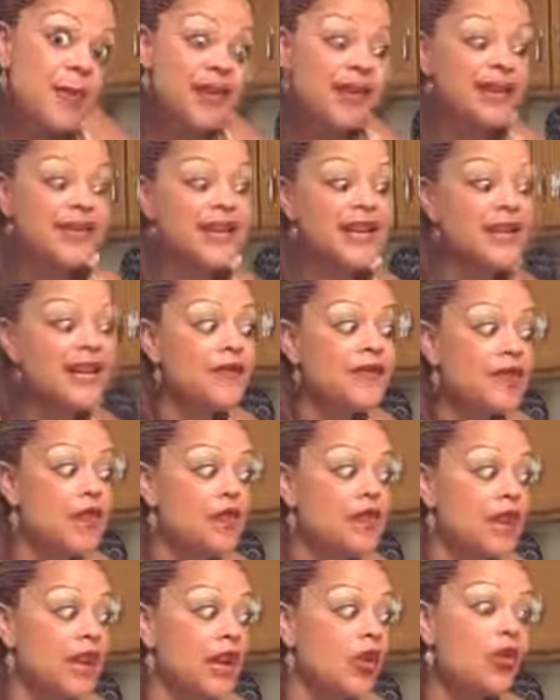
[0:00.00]
but instead of
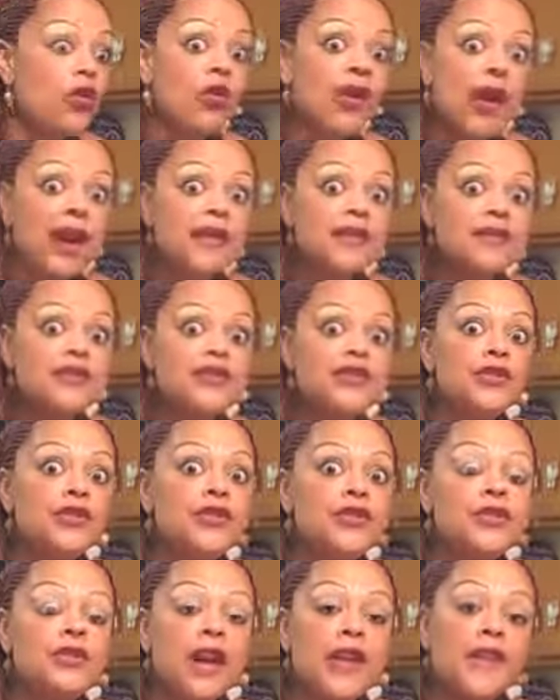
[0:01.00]
using crust, you
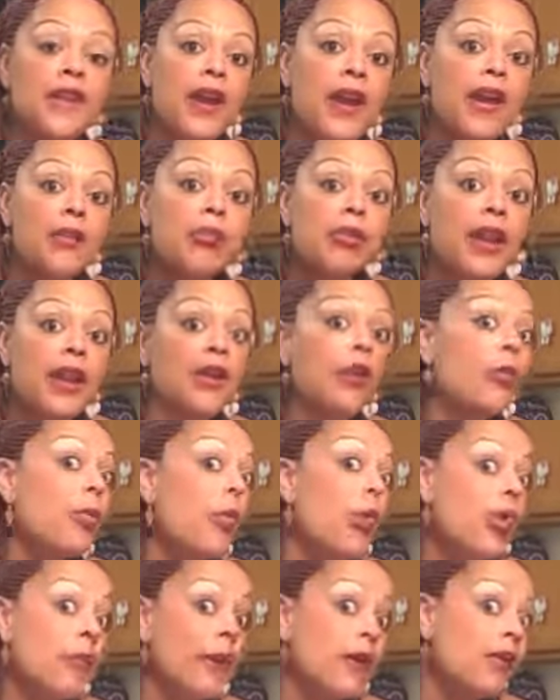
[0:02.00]
use either eggplant or
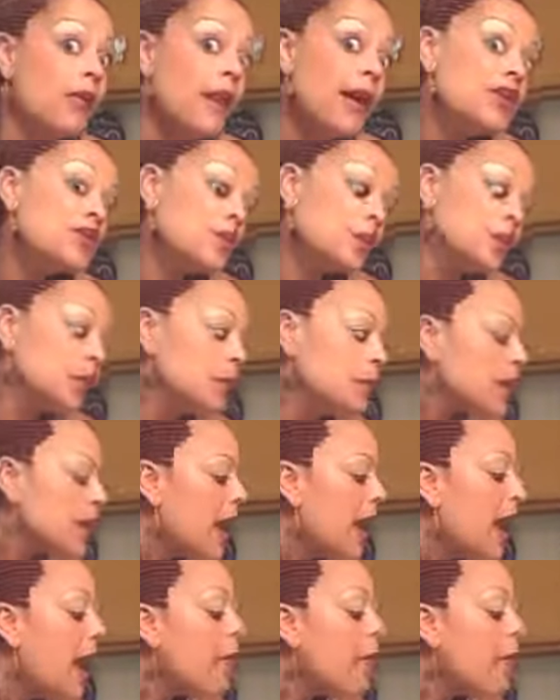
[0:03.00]
portobello mushroom.